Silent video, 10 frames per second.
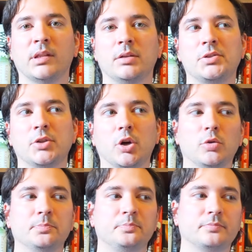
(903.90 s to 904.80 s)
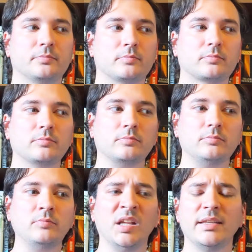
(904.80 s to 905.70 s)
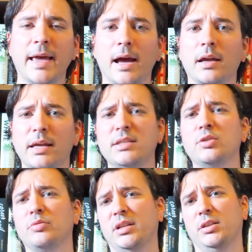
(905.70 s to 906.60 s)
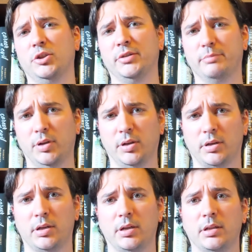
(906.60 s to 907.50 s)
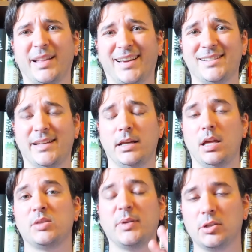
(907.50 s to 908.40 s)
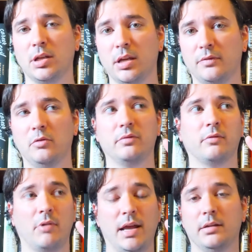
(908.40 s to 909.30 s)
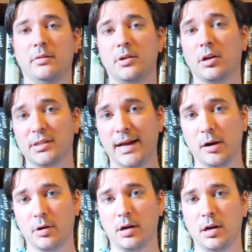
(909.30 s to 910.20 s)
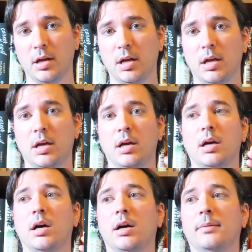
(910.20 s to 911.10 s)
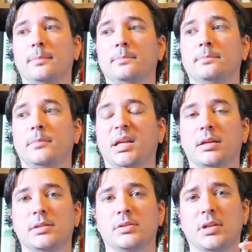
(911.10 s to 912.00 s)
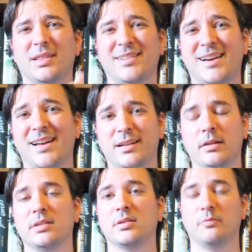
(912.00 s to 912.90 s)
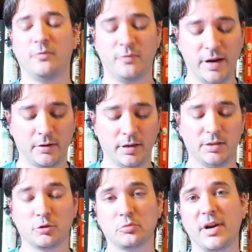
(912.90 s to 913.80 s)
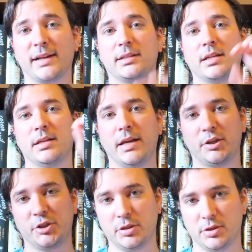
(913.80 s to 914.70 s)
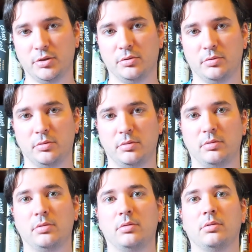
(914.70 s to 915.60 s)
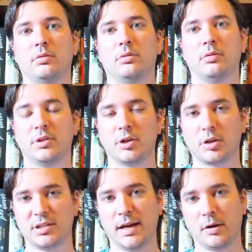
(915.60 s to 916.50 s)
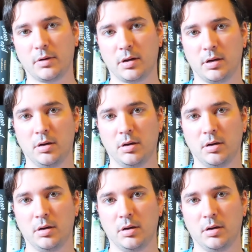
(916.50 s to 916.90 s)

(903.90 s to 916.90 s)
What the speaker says: So yeah, it's a really good book. Like I said, especially if you've read The Dark Tower, because there's a very direct connection to the Dark Tower